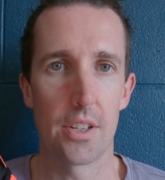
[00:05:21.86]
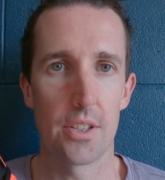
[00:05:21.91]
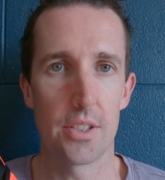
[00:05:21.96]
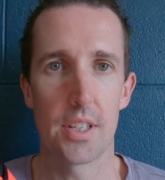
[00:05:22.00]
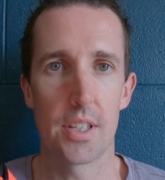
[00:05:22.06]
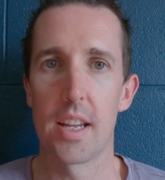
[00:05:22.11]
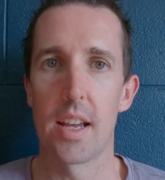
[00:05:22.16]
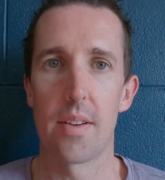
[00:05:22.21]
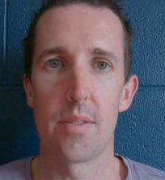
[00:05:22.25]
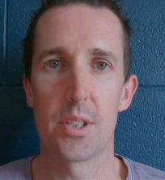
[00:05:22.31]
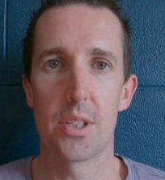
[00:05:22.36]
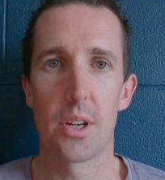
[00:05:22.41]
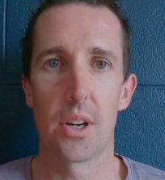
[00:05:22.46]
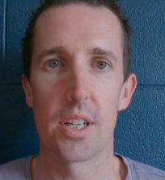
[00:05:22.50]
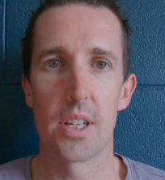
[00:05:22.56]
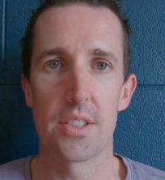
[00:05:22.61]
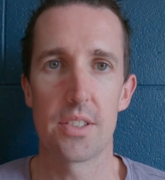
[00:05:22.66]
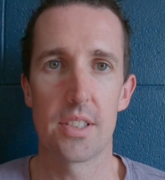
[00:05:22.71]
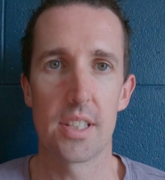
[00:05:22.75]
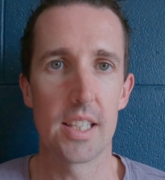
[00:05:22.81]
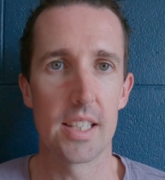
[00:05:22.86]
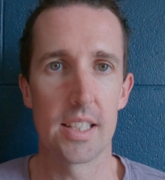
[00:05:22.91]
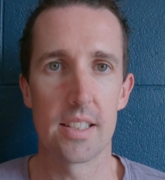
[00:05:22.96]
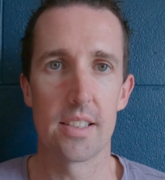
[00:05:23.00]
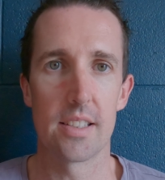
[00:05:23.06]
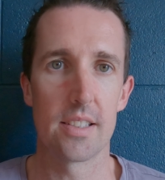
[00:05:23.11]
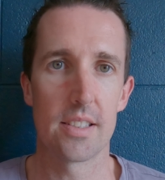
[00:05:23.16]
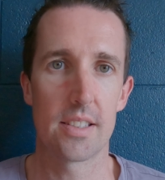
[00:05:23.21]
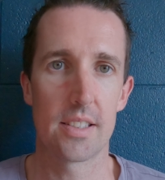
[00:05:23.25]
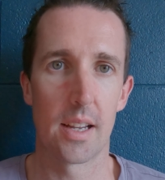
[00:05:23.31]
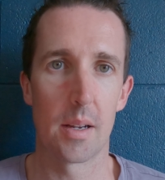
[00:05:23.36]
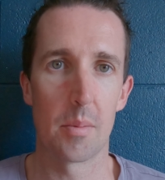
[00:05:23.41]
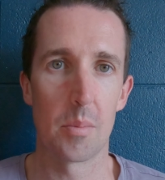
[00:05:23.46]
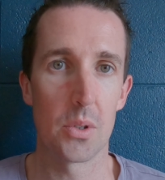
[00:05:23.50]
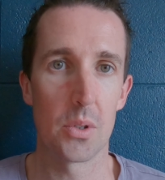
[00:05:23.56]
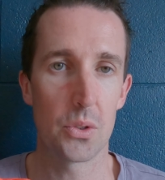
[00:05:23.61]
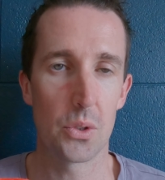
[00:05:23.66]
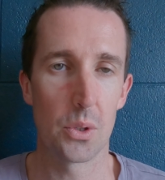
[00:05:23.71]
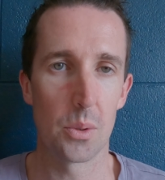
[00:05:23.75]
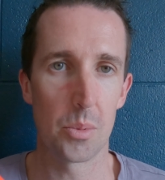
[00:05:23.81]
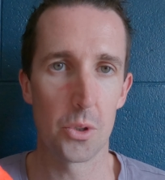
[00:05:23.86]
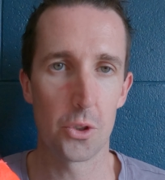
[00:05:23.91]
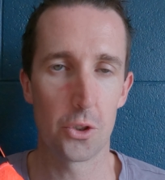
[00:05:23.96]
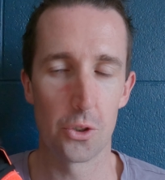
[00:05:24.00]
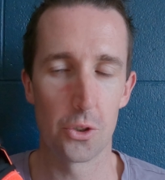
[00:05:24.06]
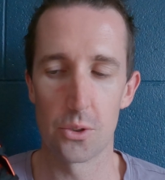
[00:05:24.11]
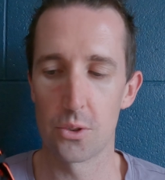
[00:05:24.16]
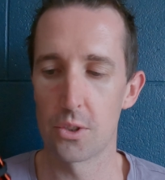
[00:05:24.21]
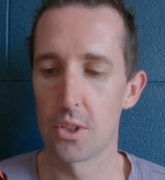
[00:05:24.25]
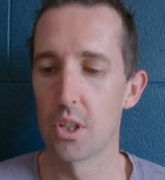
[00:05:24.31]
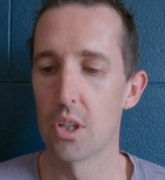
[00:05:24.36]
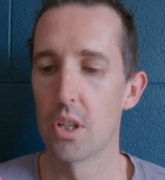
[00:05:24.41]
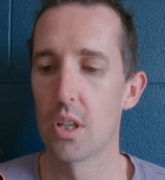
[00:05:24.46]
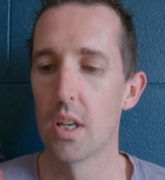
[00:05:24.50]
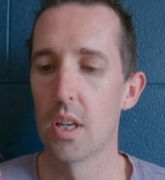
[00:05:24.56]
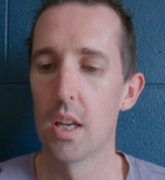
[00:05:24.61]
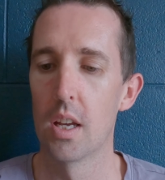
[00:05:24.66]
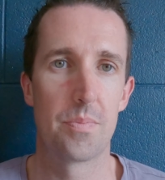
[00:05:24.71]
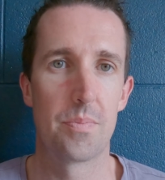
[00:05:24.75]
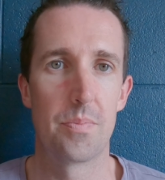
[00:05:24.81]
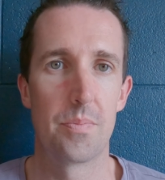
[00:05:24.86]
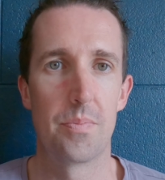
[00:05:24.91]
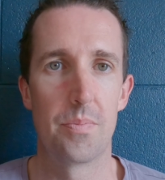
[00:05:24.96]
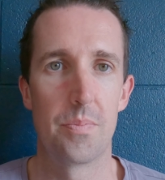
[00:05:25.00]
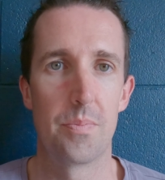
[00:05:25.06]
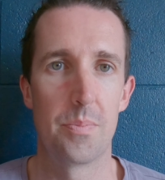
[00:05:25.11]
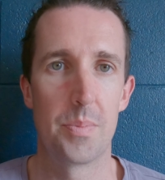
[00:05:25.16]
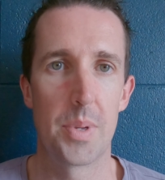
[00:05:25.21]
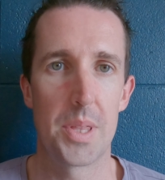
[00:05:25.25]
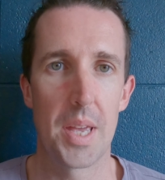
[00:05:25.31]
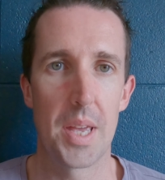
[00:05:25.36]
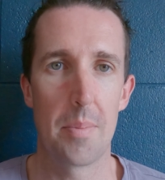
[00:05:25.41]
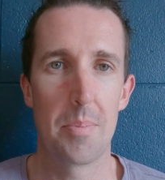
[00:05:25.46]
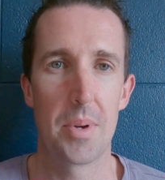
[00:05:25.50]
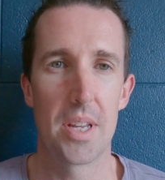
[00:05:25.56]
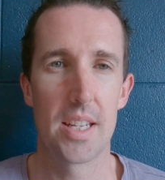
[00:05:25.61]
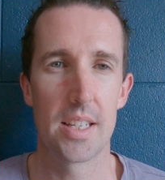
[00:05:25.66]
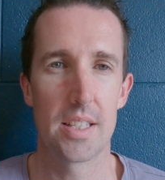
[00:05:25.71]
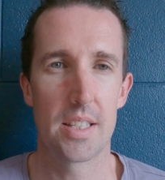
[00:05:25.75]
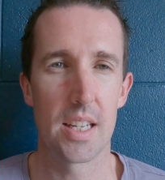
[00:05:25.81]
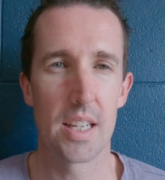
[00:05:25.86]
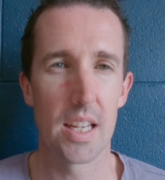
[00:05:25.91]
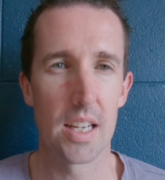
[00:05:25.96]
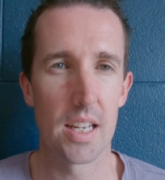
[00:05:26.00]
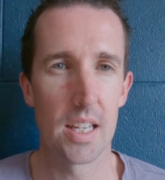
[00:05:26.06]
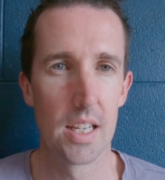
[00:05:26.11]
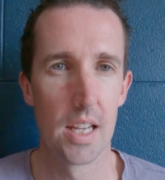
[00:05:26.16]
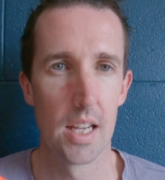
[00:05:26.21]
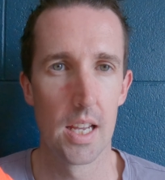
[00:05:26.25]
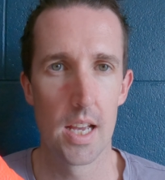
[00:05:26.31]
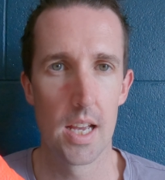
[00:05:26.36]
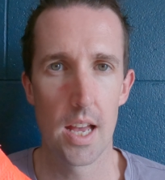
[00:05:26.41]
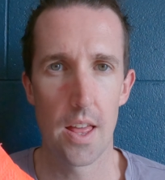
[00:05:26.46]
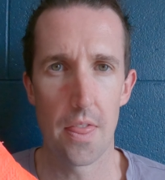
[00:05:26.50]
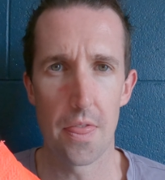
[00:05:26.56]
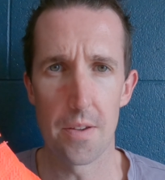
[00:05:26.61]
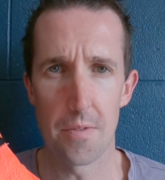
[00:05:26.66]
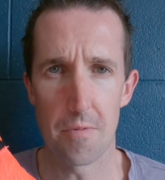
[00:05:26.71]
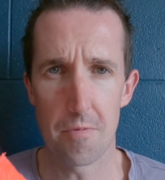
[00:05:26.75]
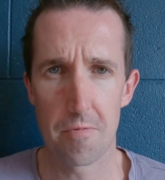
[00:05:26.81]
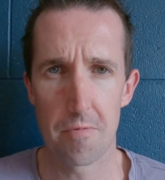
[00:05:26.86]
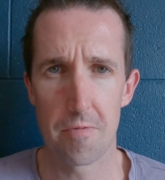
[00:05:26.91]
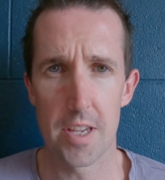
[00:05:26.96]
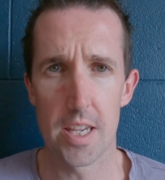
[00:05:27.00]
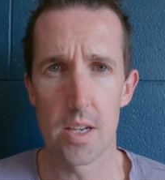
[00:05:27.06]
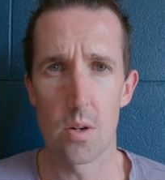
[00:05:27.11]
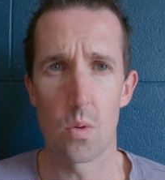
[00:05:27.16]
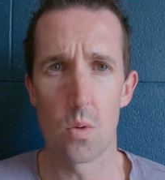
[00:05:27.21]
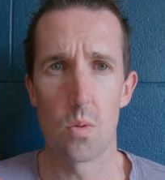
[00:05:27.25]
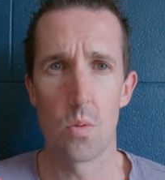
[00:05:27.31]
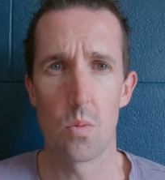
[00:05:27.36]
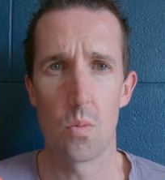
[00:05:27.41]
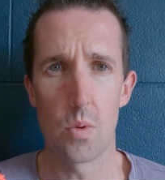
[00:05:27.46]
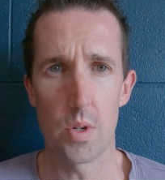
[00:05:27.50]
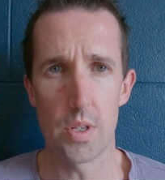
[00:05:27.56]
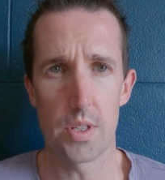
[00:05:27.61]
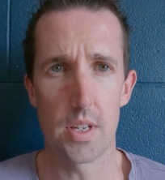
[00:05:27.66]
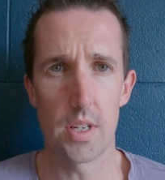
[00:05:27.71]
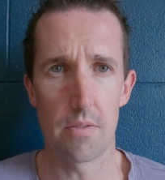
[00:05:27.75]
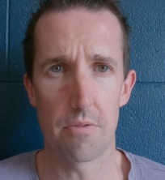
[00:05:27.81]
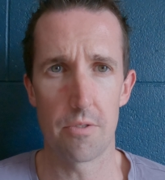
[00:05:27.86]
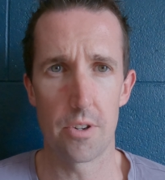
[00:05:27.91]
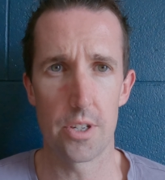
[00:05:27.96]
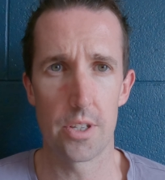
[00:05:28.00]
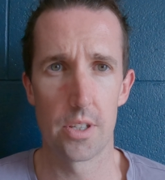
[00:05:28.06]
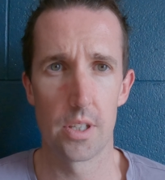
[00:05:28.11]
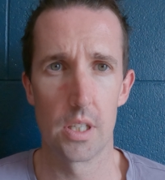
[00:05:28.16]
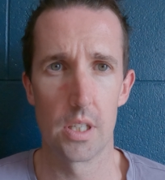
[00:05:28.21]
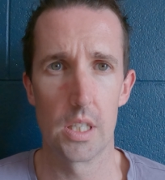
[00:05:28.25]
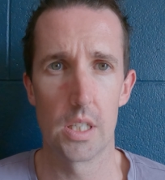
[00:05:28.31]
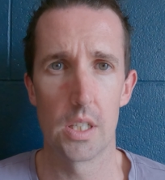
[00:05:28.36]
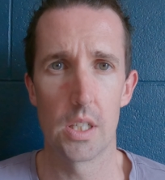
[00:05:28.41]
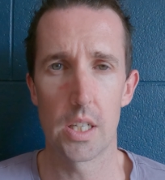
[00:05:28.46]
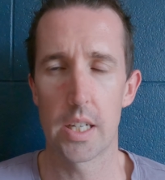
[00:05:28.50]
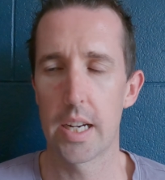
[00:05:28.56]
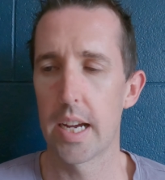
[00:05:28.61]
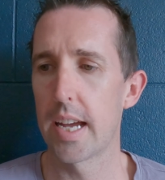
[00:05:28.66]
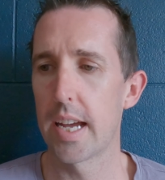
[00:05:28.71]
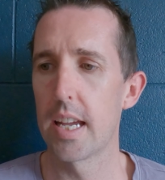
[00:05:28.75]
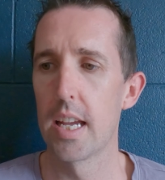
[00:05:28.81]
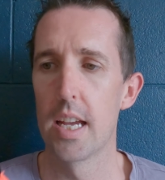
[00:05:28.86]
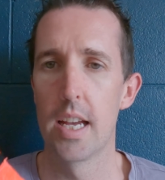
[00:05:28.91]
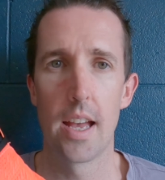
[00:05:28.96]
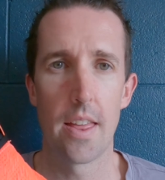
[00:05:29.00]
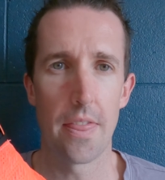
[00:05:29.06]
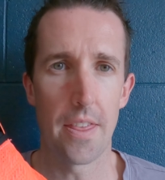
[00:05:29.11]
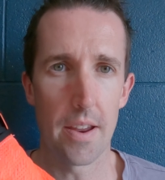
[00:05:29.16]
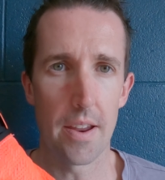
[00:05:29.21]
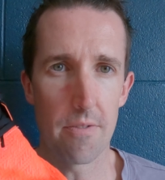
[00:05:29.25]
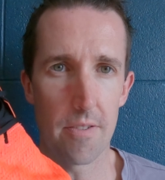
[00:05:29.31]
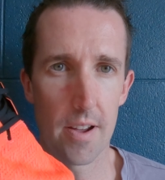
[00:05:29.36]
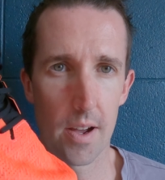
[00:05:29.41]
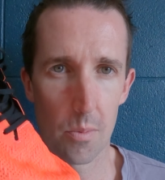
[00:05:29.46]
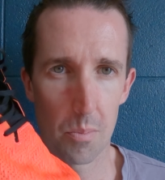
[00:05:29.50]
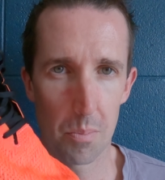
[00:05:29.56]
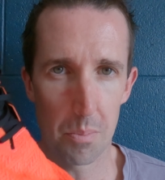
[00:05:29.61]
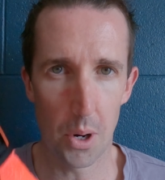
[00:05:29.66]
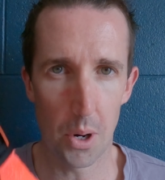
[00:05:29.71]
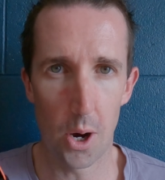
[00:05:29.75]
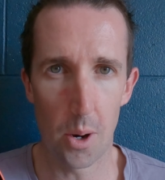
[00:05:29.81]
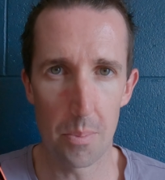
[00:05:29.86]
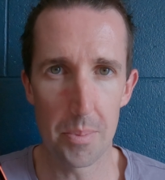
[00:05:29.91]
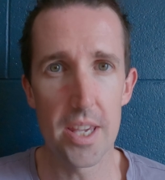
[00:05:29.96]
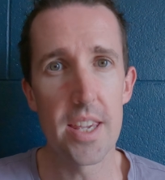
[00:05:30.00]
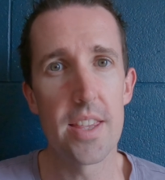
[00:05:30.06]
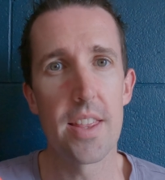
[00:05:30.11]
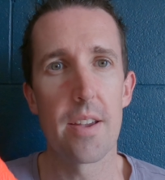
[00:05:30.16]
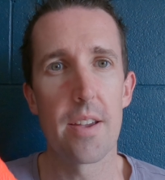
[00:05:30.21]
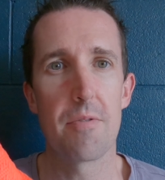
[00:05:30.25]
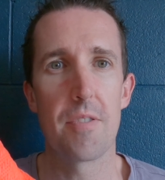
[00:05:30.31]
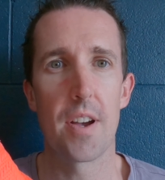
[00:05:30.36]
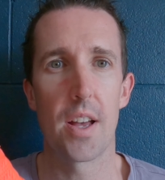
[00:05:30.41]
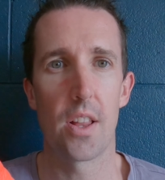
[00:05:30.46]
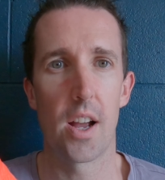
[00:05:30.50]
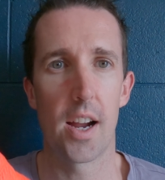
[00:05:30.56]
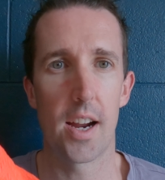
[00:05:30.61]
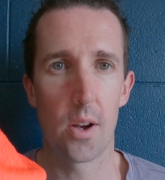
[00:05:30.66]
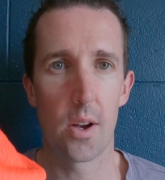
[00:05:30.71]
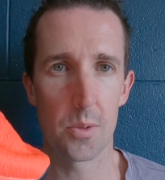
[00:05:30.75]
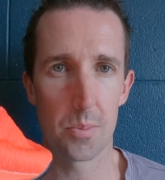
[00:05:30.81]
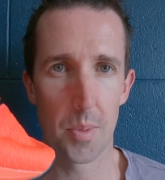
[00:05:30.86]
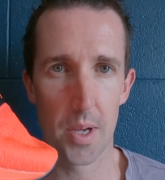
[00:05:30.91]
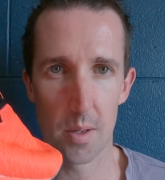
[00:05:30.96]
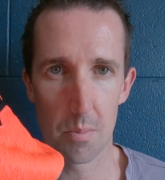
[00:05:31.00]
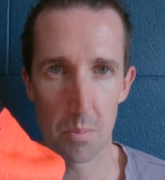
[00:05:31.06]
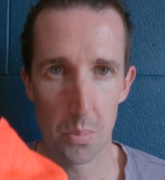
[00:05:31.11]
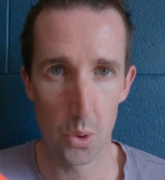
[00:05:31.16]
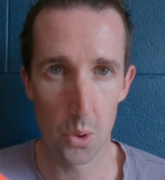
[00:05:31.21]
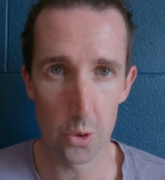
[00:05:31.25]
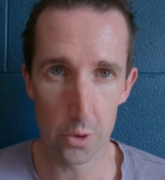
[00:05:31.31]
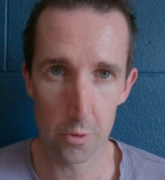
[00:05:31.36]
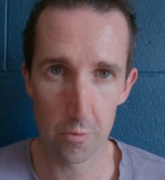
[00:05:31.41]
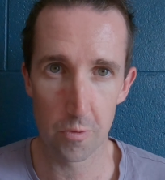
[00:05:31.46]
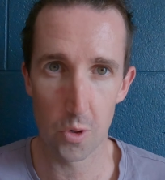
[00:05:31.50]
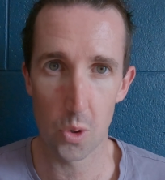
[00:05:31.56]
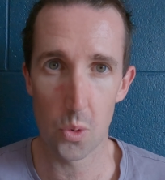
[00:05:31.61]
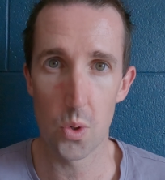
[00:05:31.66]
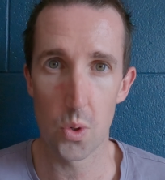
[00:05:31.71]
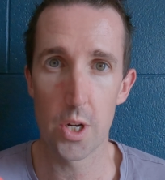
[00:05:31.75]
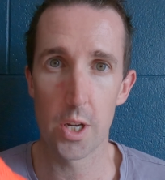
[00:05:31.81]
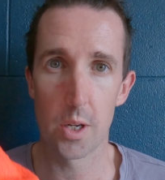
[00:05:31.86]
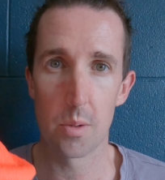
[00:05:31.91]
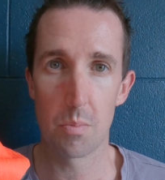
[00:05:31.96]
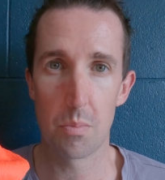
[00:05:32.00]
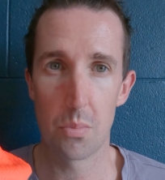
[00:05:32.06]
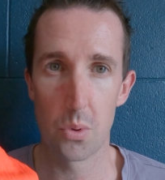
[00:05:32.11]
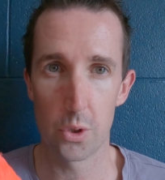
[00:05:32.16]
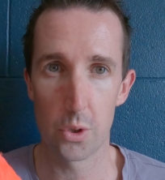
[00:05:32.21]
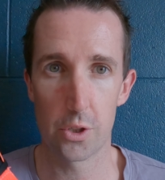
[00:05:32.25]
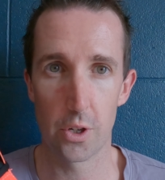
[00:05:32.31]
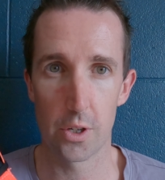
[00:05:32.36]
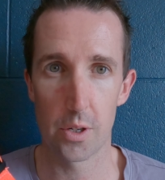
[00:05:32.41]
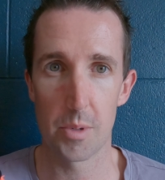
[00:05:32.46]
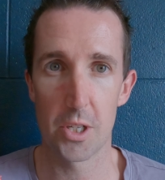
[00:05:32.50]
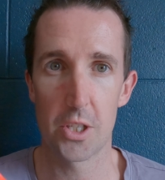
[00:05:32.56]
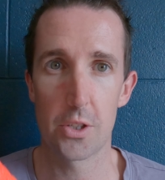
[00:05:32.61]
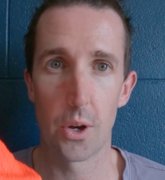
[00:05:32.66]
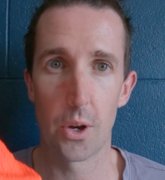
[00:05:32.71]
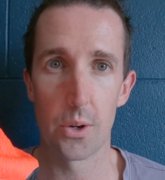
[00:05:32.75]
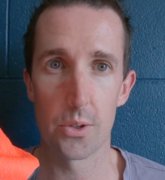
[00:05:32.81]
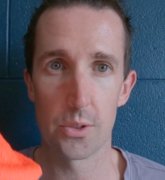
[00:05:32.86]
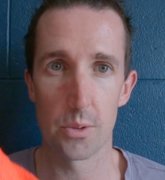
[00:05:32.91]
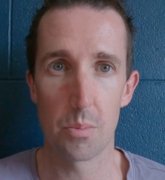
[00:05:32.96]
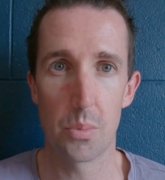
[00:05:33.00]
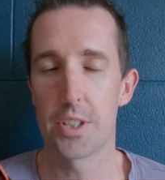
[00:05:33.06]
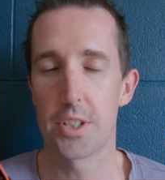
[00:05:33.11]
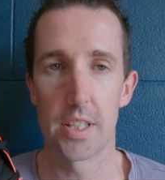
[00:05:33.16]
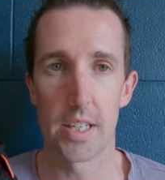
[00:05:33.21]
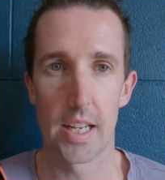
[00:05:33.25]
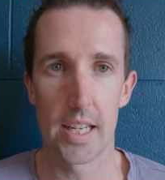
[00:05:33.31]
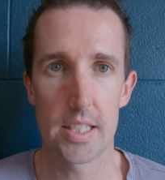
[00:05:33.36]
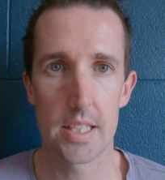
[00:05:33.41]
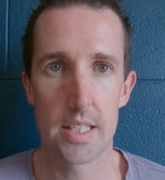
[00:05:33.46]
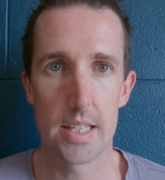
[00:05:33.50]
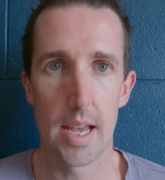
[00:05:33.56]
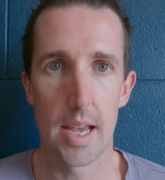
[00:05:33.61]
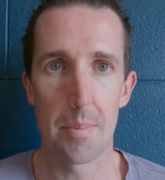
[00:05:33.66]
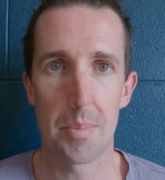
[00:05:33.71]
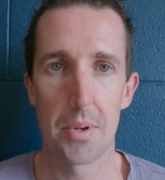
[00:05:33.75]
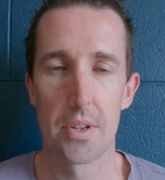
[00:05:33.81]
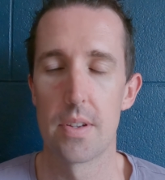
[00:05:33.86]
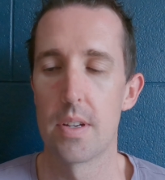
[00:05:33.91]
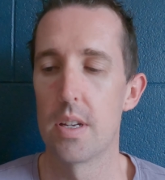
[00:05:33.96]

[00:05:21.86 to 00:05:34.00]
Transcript: you see advertised in some super shoes. But that being said, the feel was different. Okay, they felt poppy. They felt like I was being pushed forward, pushed under my toes to the next step.